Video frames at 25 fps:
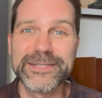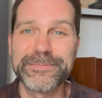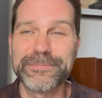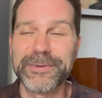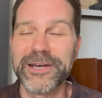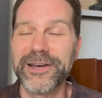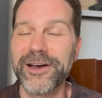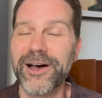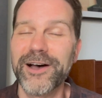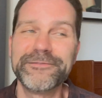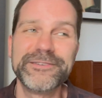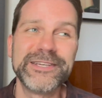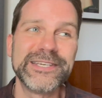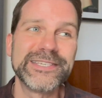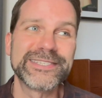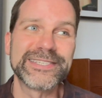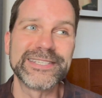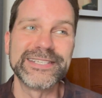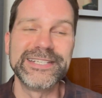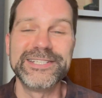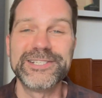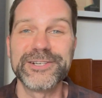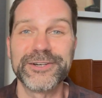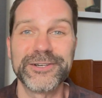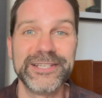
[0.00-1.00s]
but
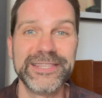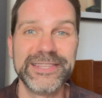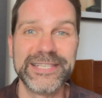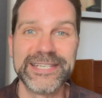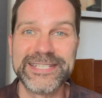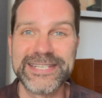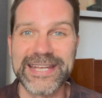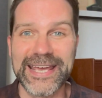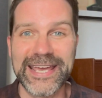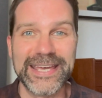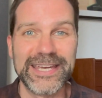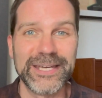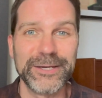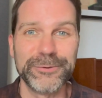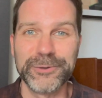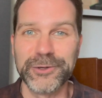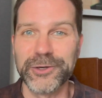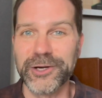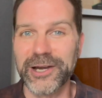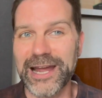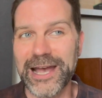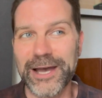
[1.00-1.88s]
obviously during the day we were